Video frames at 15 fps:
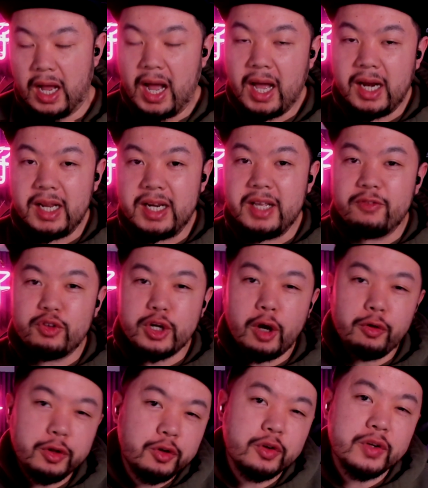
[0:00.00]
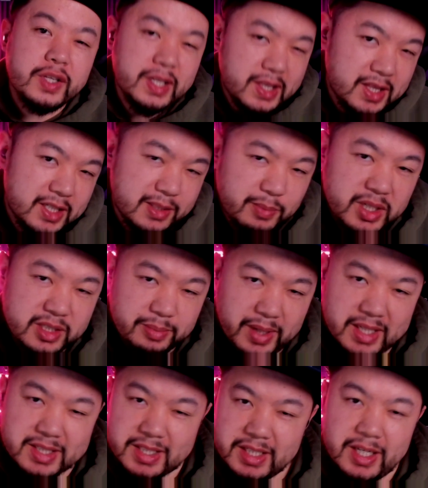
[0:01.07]
I didn't even know you could get this much
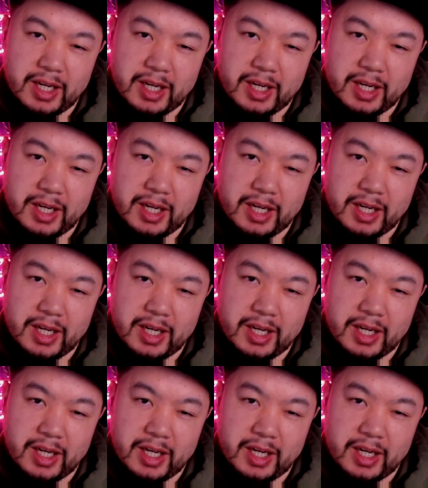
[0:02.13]
bass into